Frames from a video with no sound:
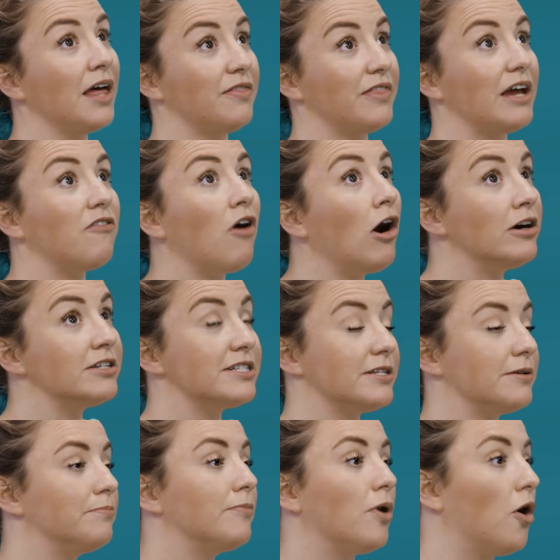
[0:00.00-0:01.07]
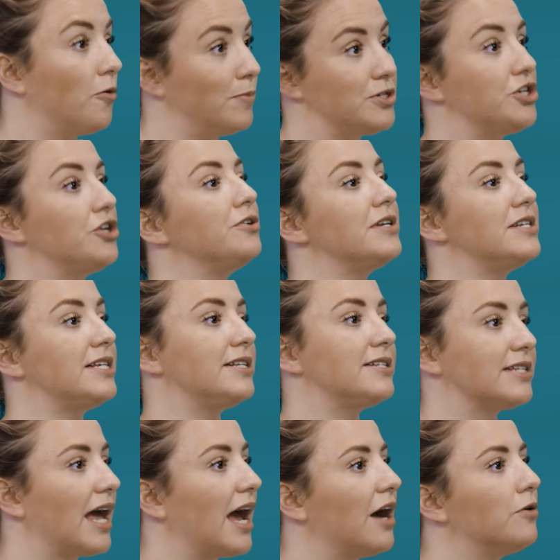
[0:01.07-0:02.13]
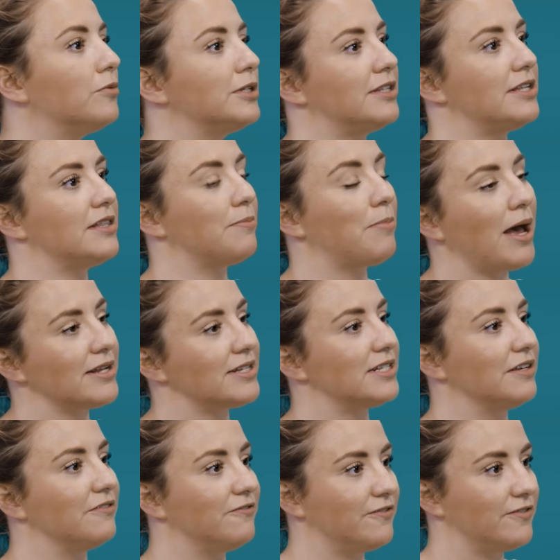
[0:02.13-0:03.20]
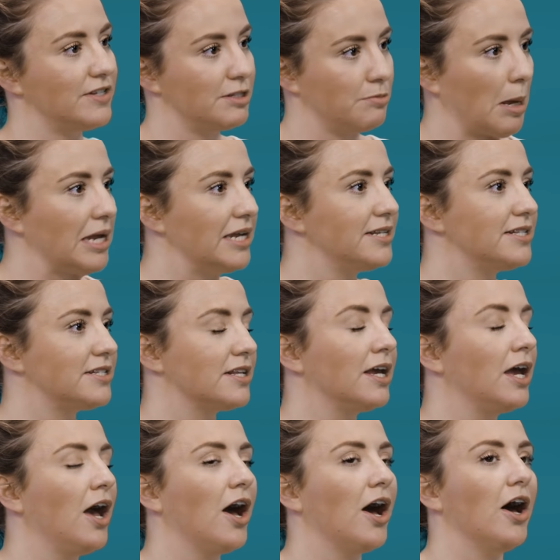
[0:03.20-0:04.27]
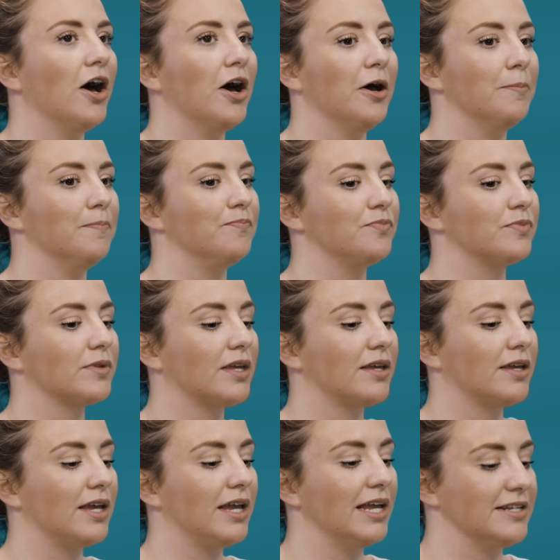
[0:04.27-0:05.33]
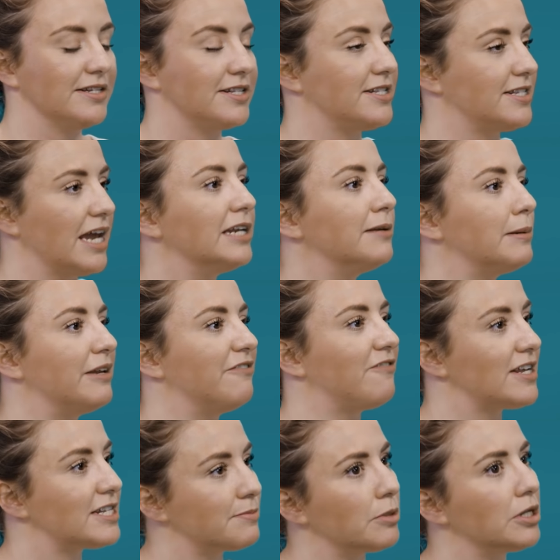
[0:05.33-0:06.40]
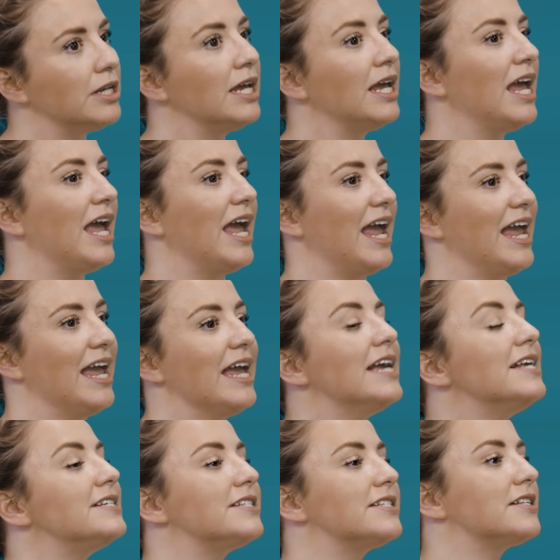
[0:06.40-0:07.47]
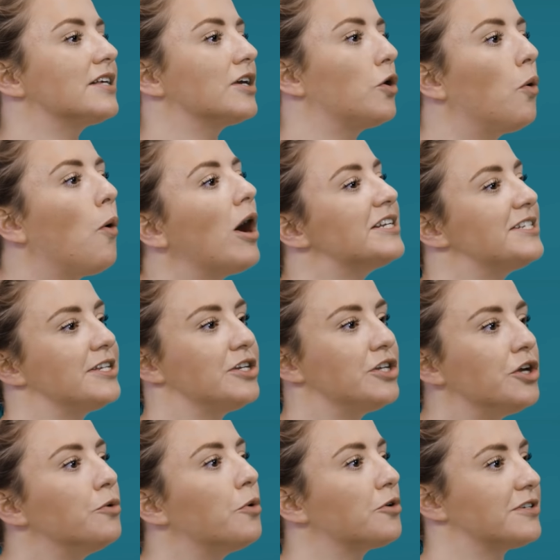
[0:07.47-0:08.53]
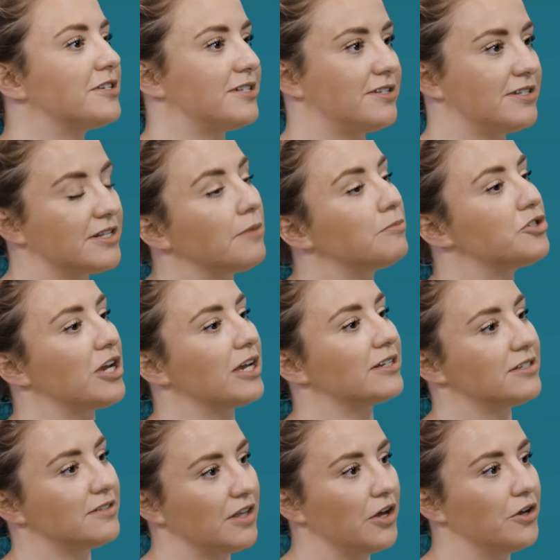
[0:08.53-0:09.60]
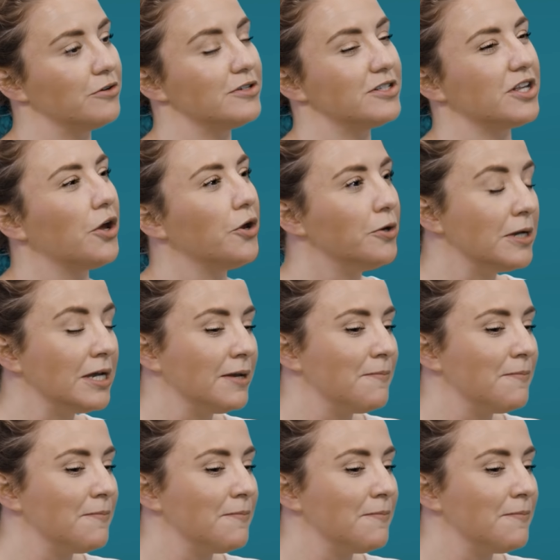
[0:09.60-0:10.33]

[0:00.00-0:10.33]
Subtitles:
there are some opportunities now within the passive space in sustainable investment. It is quite a nuanced subject though. So